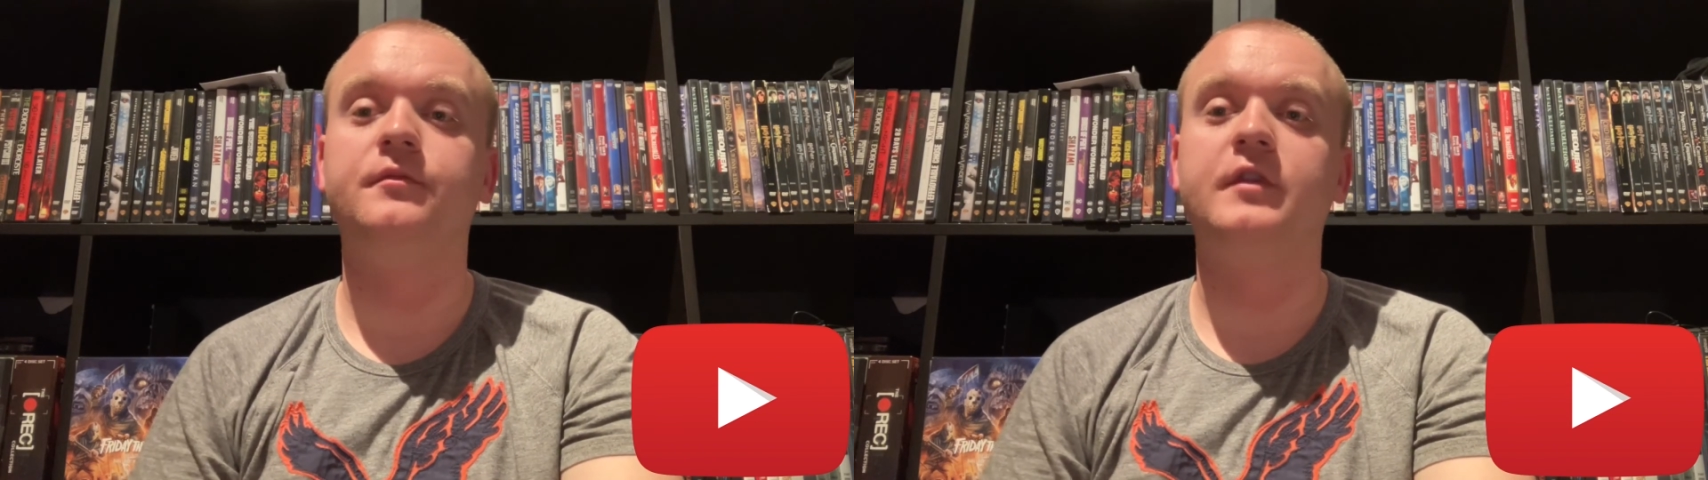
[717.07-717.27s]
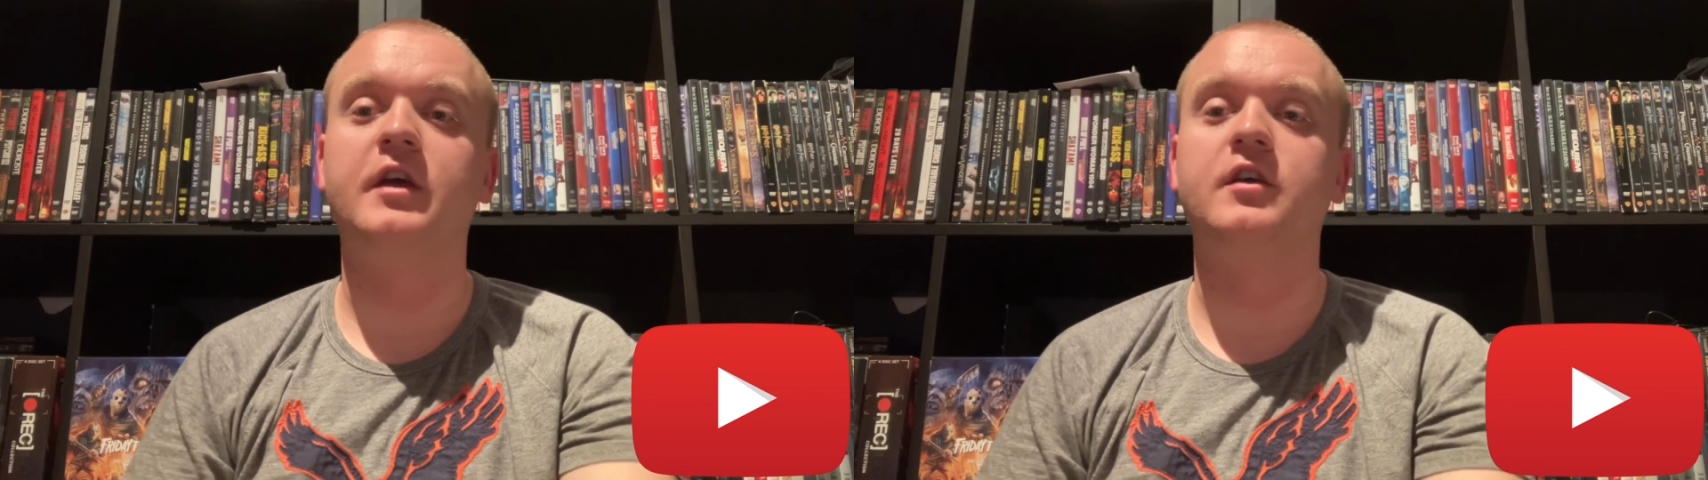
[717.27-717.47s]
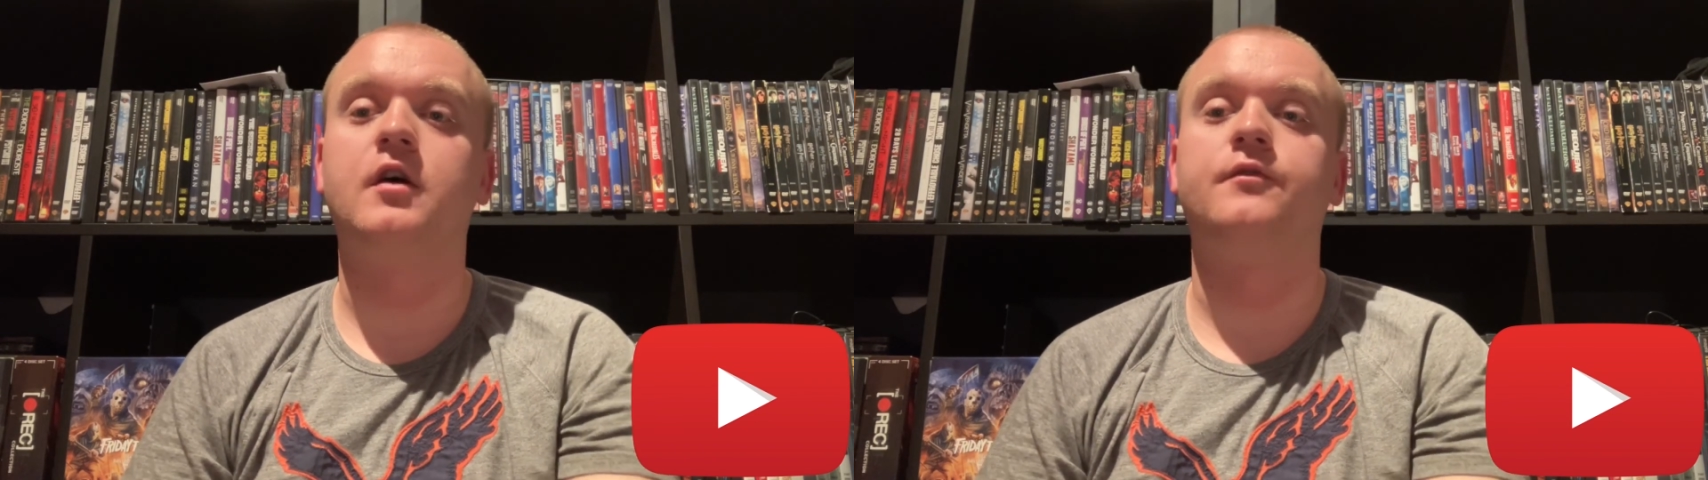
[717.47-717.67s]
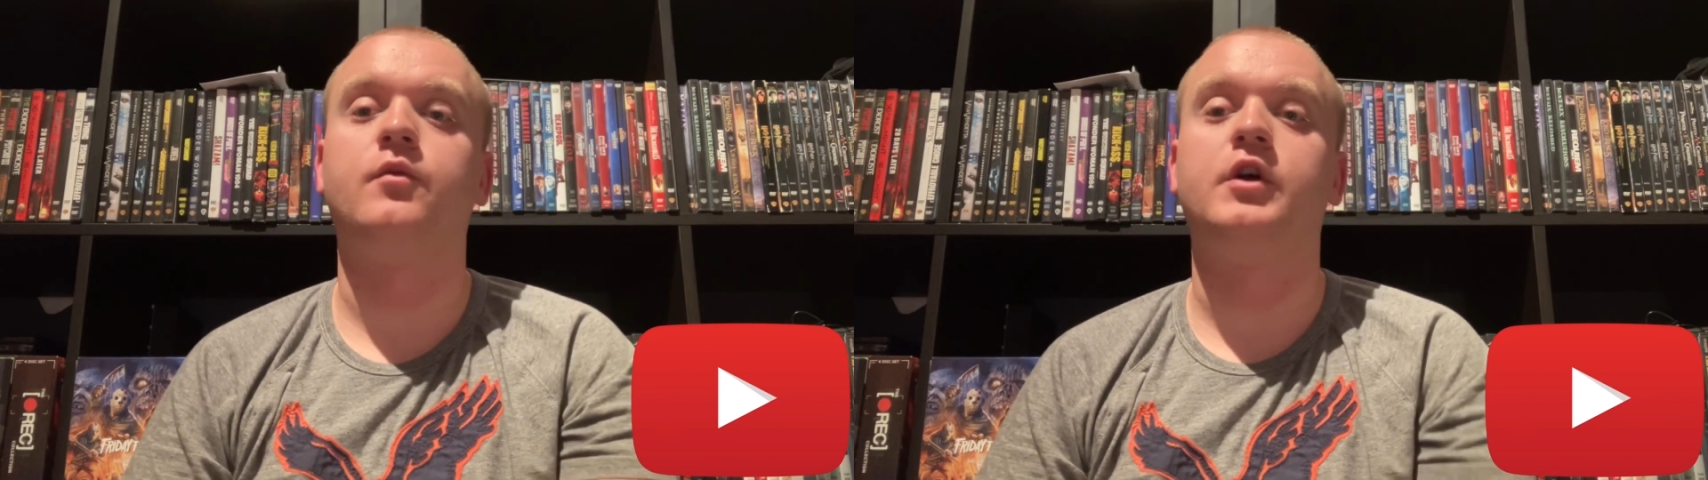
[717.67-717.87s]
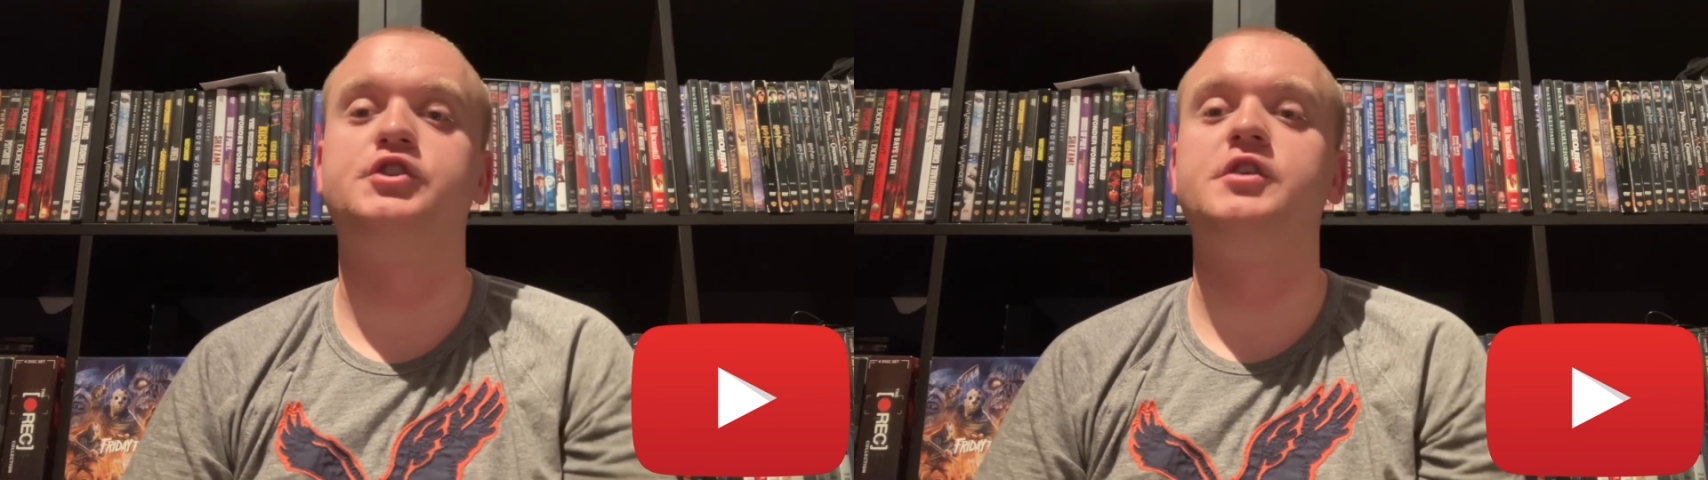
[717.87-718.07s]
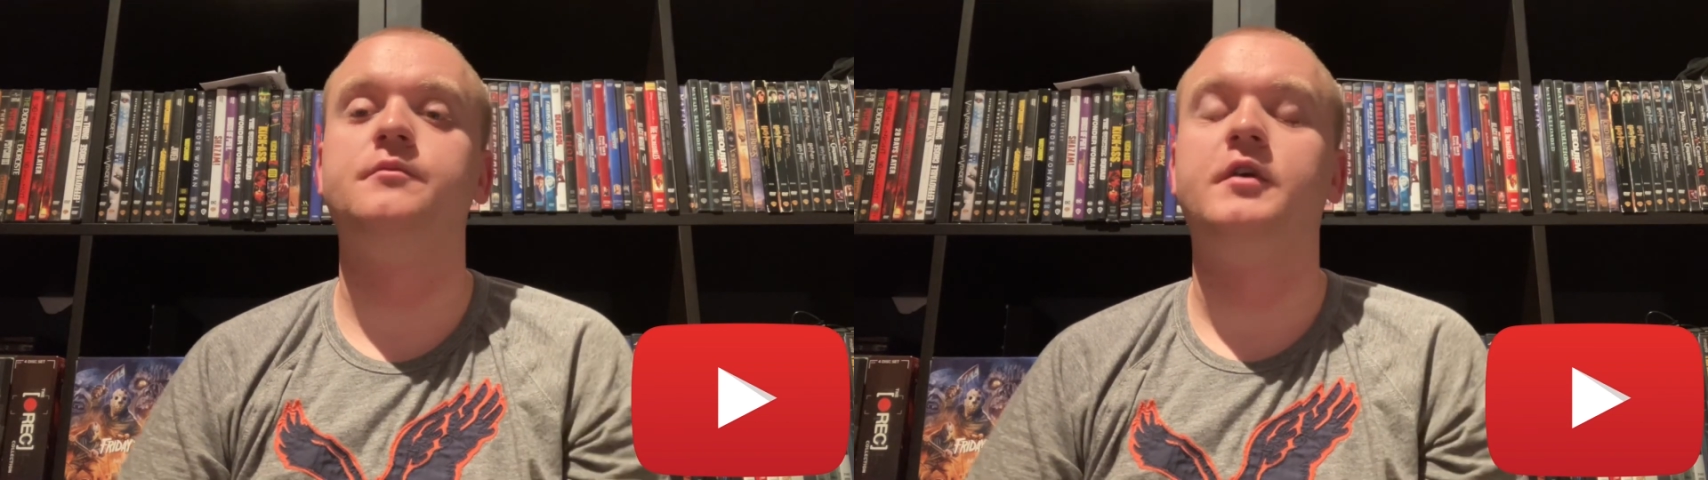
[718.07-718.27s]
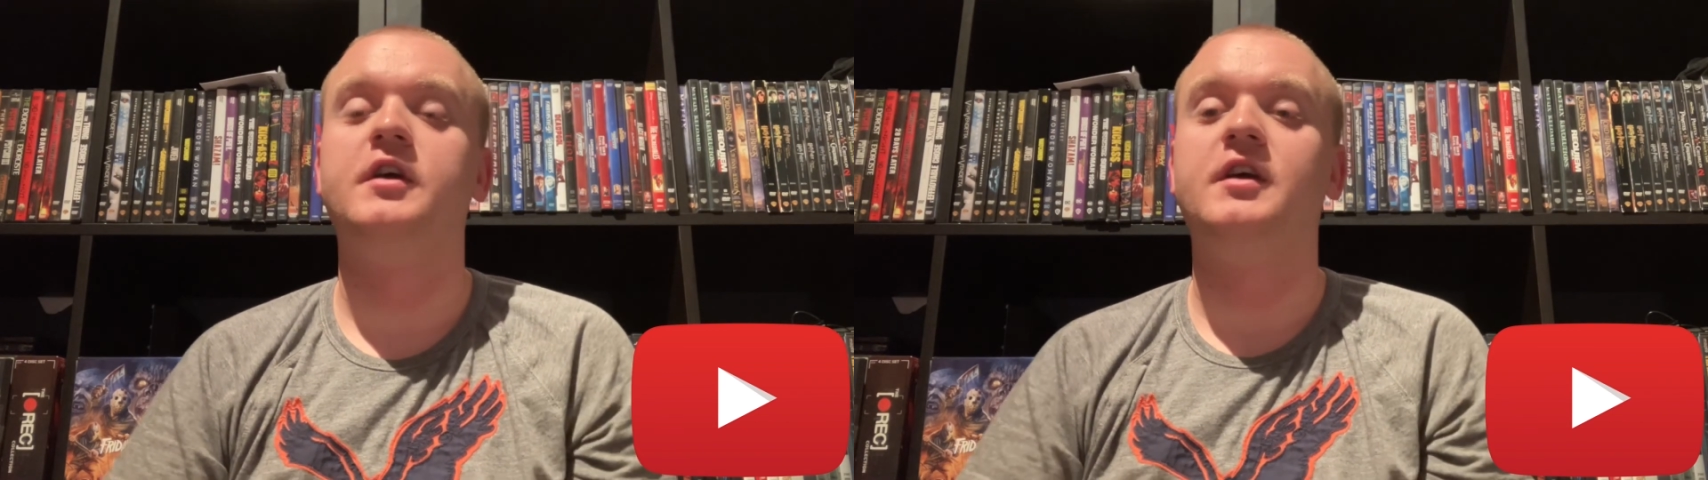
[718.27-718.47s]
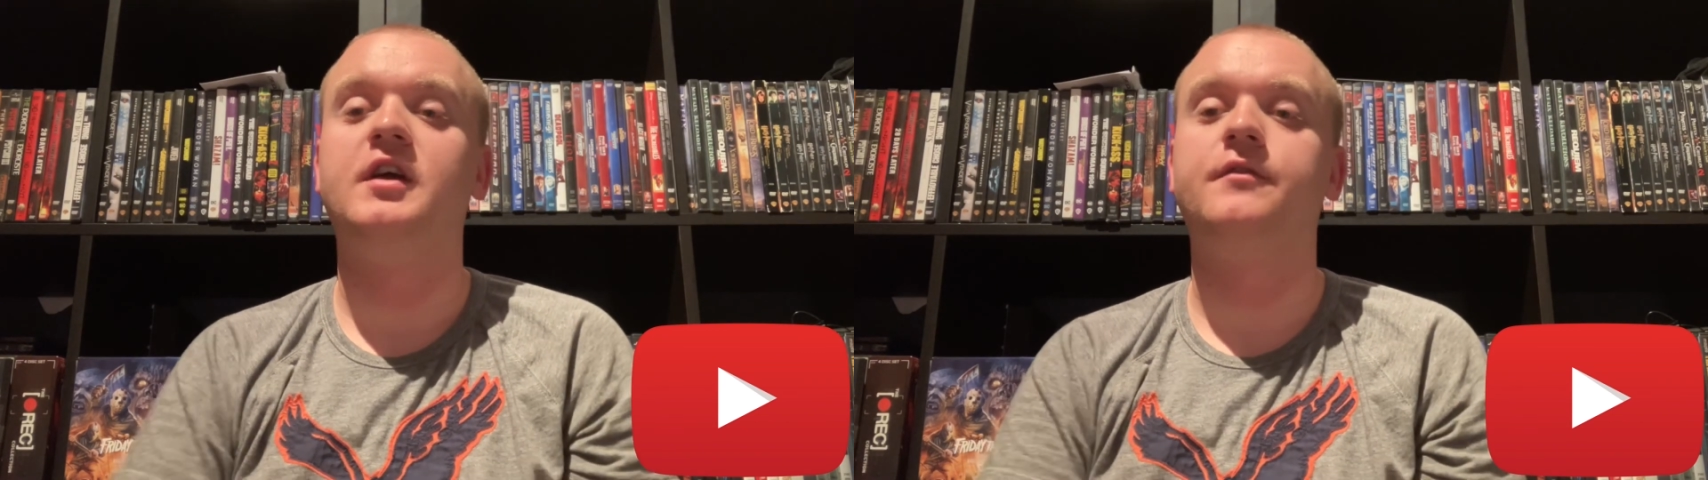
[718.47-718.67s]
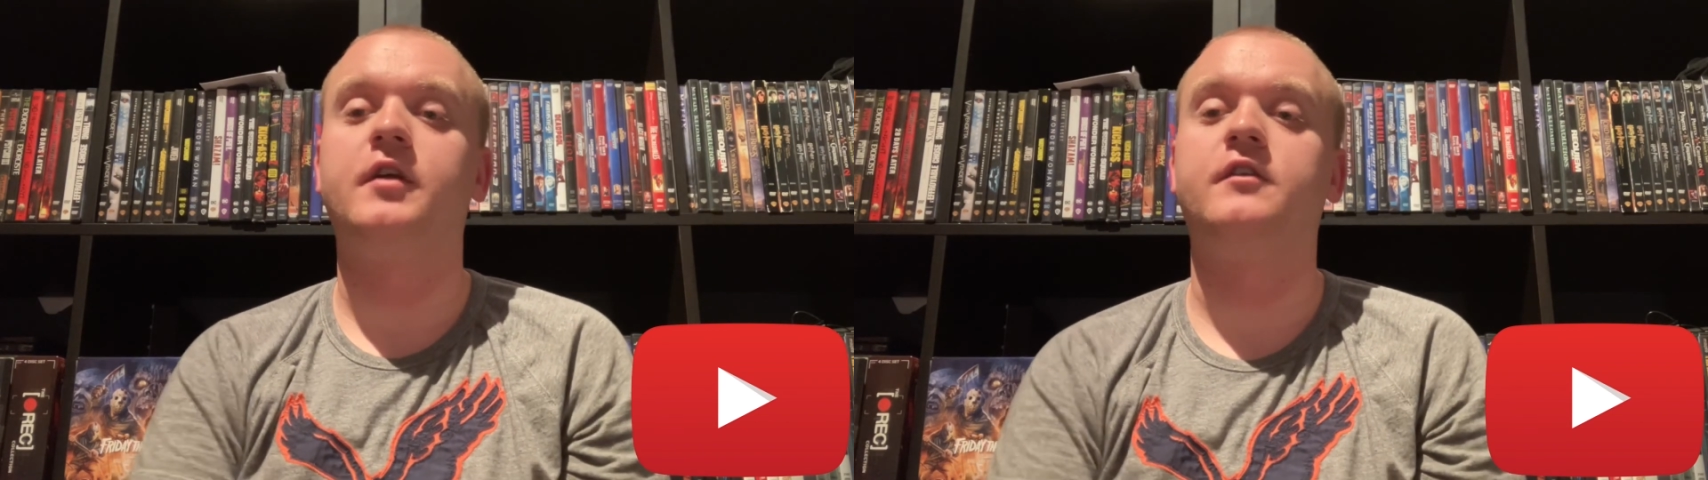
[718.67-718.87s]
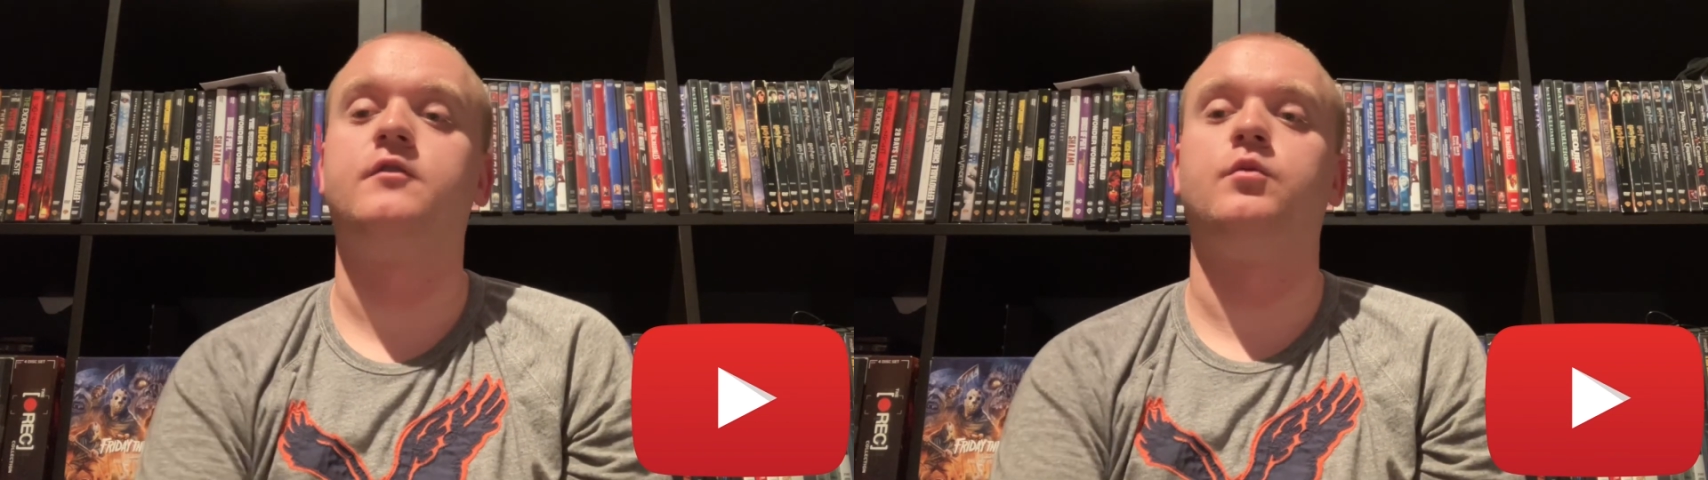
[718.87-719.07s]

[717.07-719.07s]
Thank you all for watching, and if you like this